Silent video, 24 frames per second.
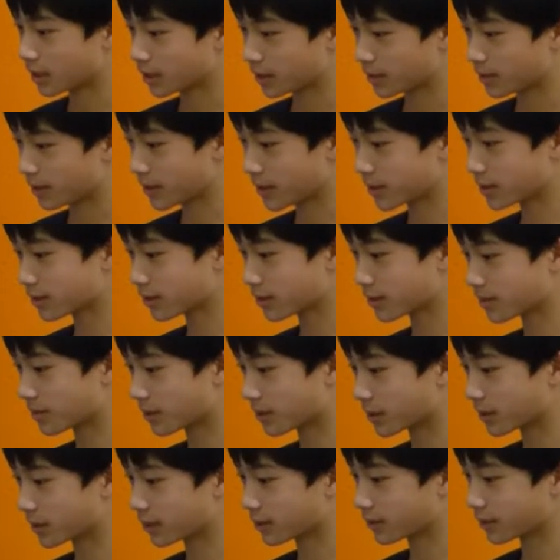The pace of
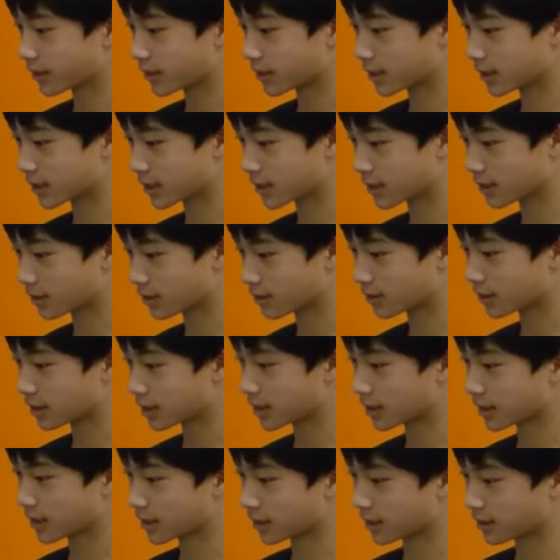spawn increases
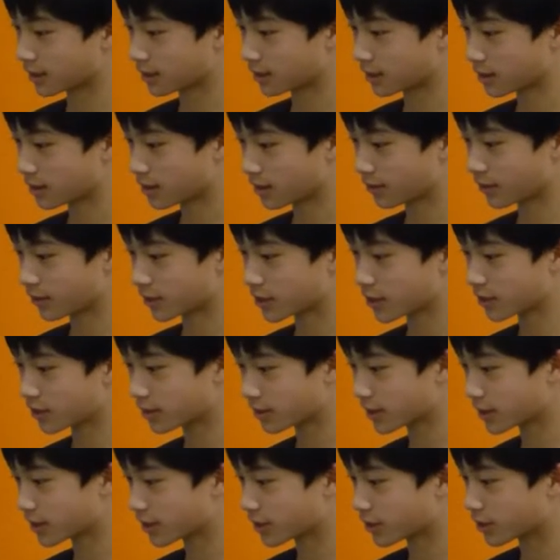slowly, and
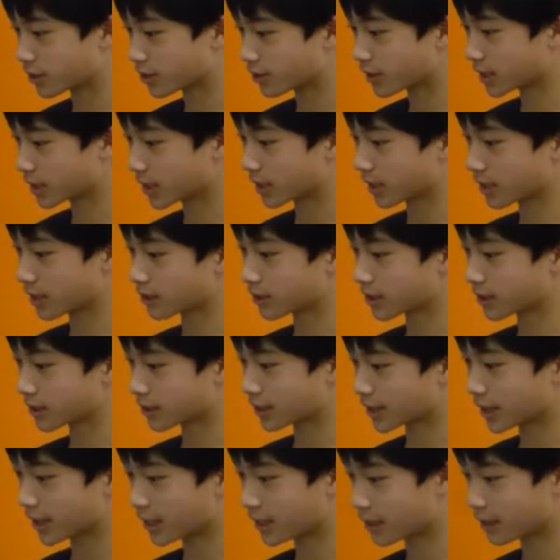eventually the shooting
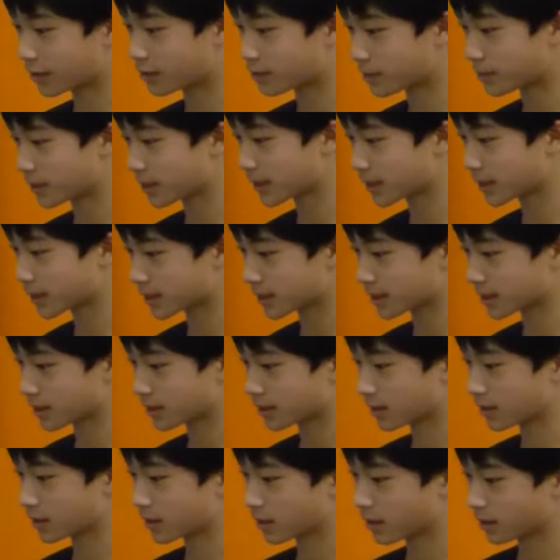counter can't outpace
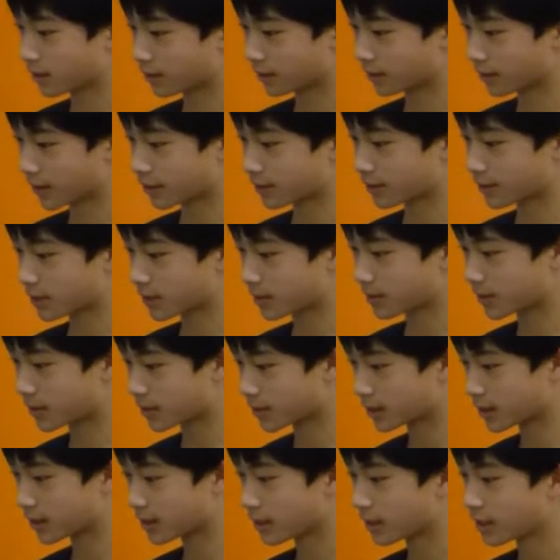the virus
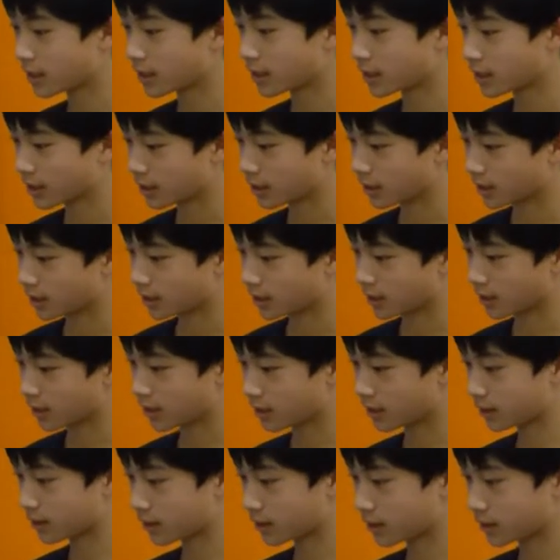spawn,
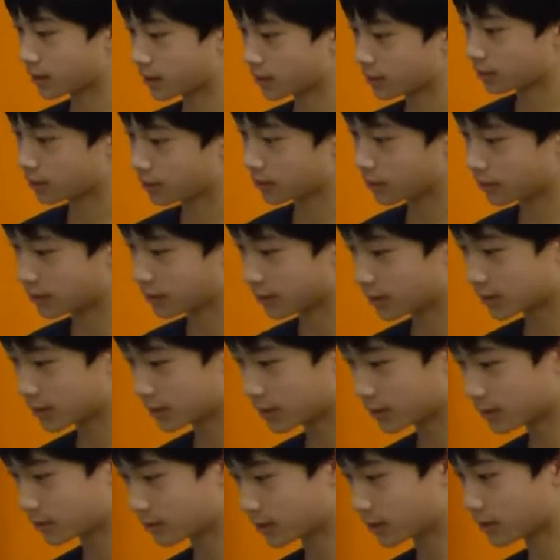and you
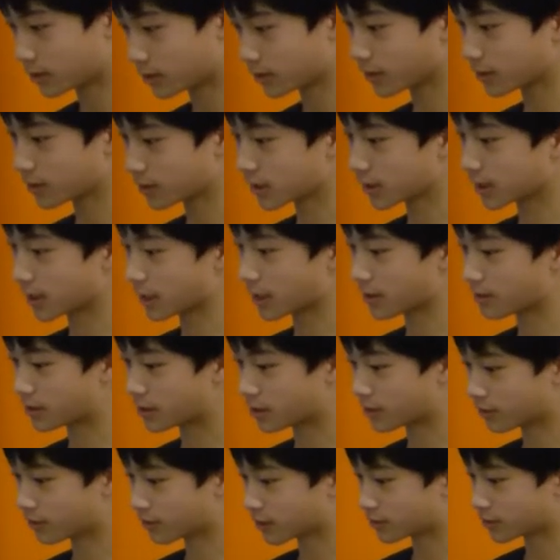lose. When you lose,
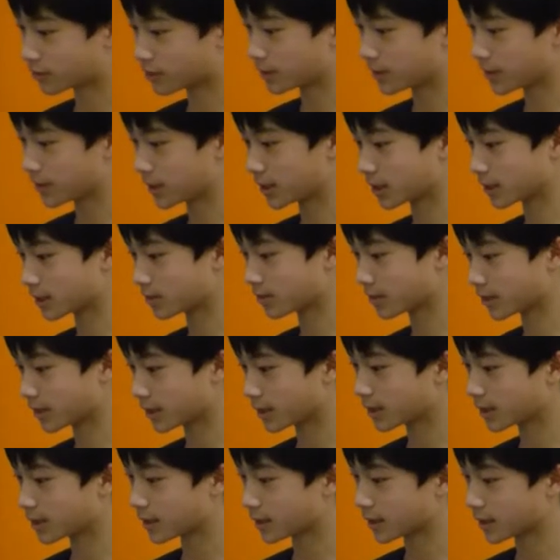game over will be
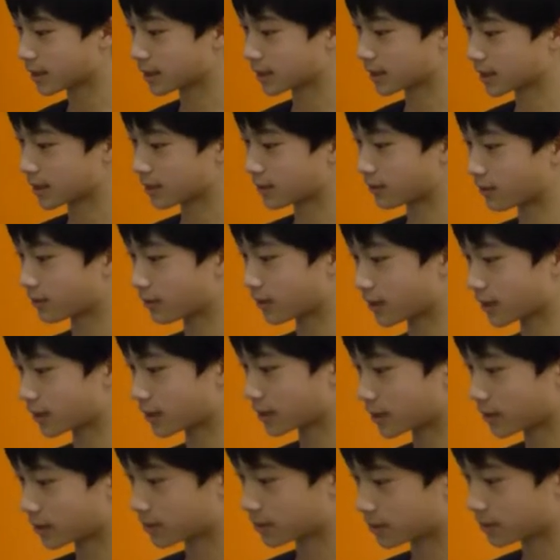displayed in a sound
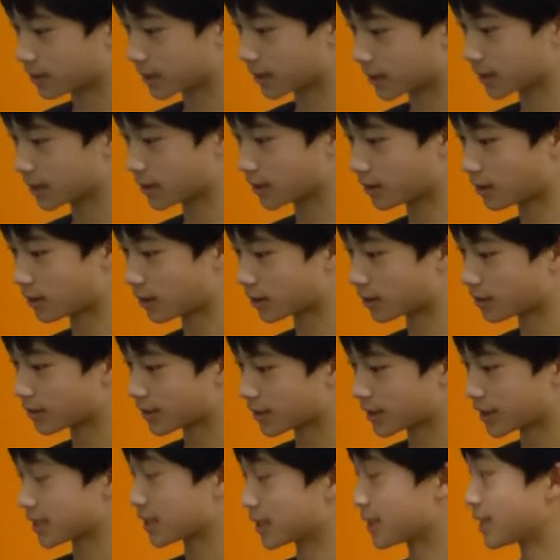effect place. All
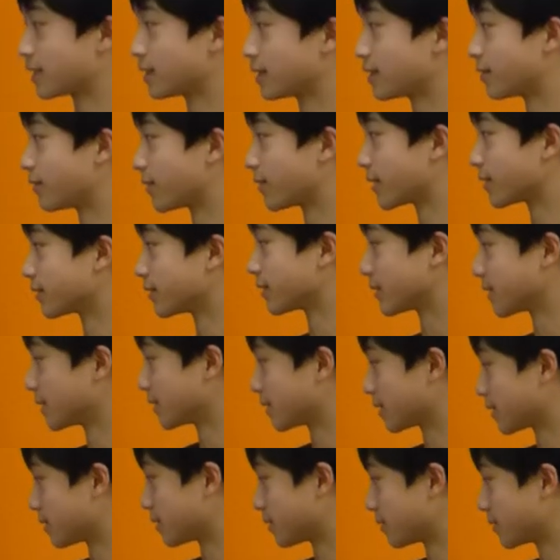of this is in the
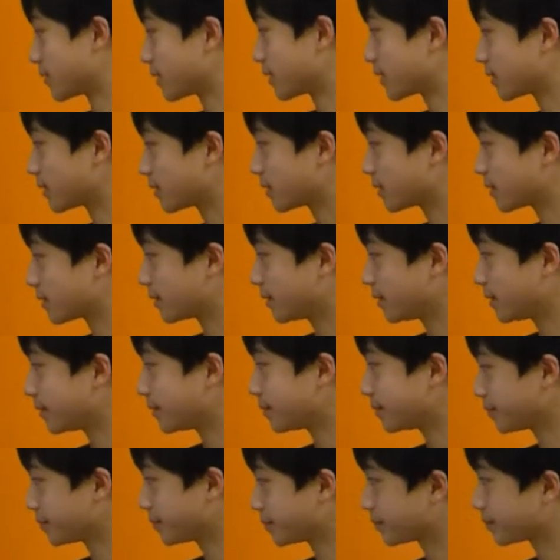virus's
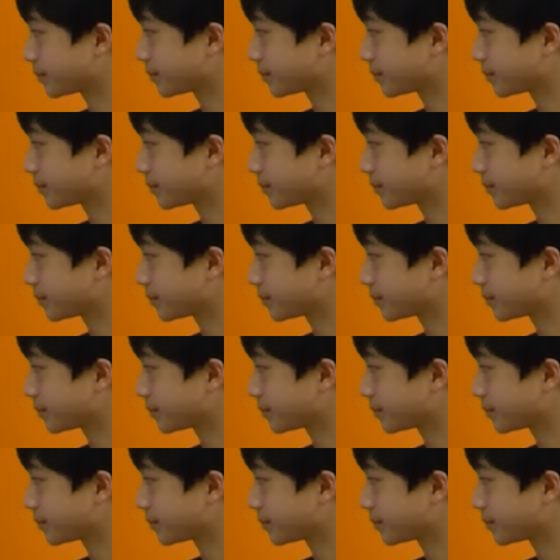code.